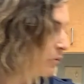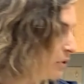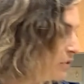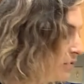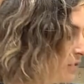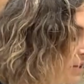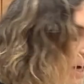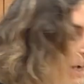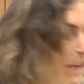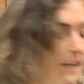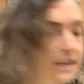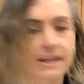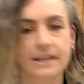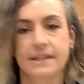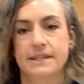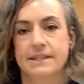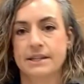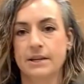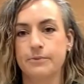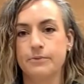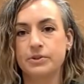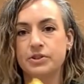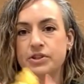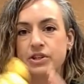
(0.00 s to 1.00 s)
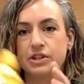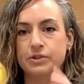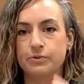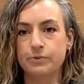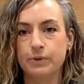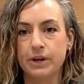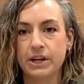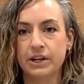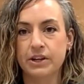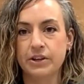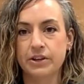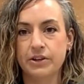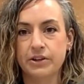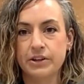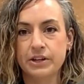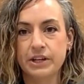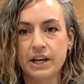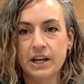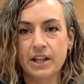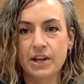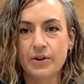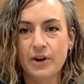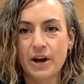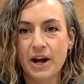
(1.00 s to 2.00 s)
We've got some just regular
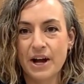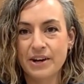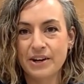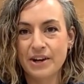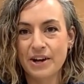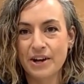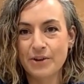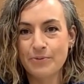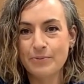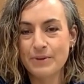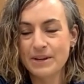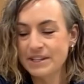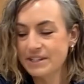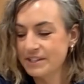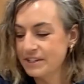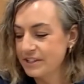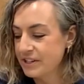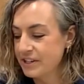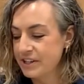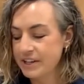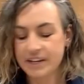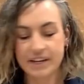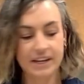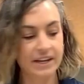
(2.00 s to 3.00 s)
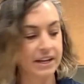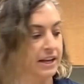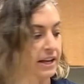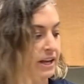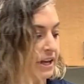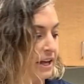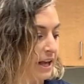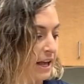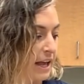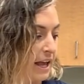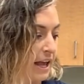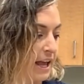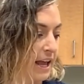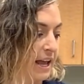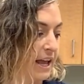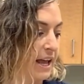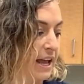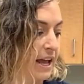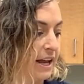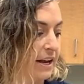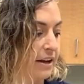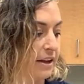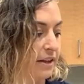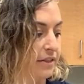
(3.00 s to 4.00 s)
yellow hot dog mustard,
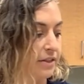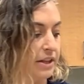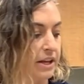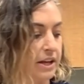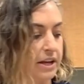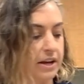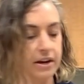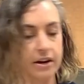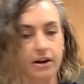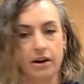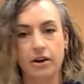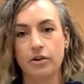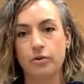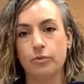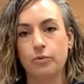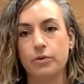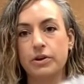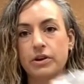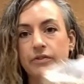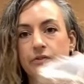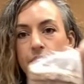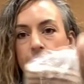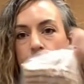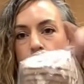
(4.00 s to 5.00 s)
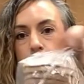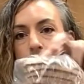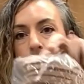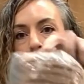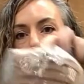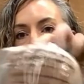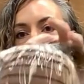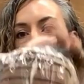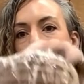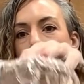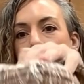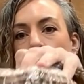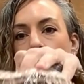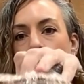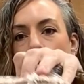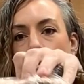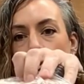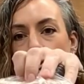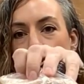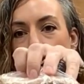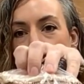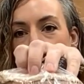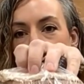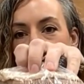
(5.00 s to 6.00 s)
and then our wonderful
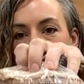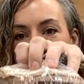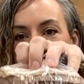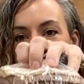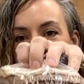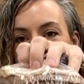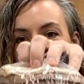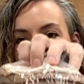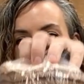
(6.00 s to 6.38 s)
whole wheat